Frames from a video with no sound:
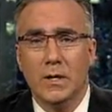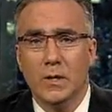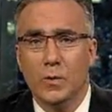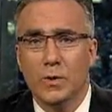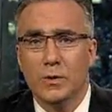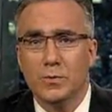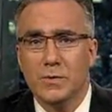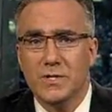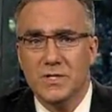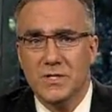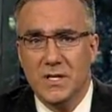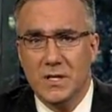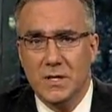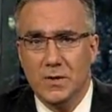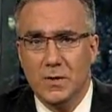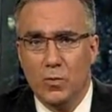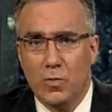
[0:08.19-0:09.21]
which
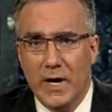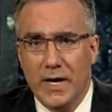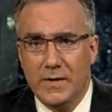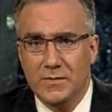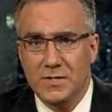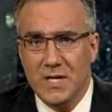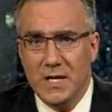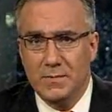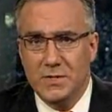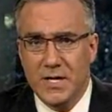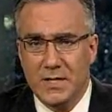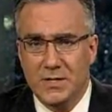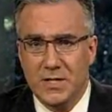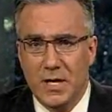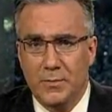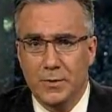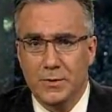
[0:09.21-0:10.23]
rescinded the right of same-sex
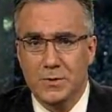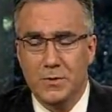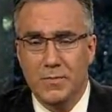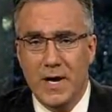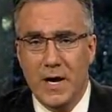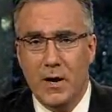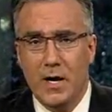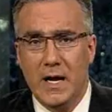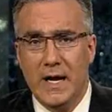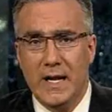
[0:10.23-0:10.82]
couples to marry